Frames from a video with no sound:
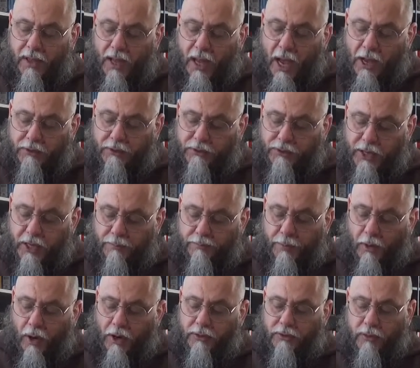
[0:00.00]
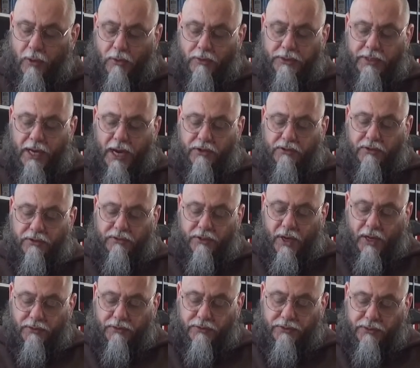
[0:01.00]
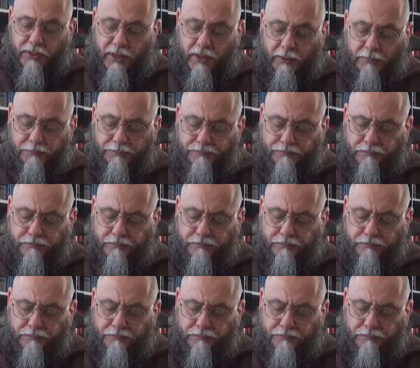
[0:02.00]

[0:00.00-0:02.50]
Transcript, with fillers: and to take part in all the exercises there.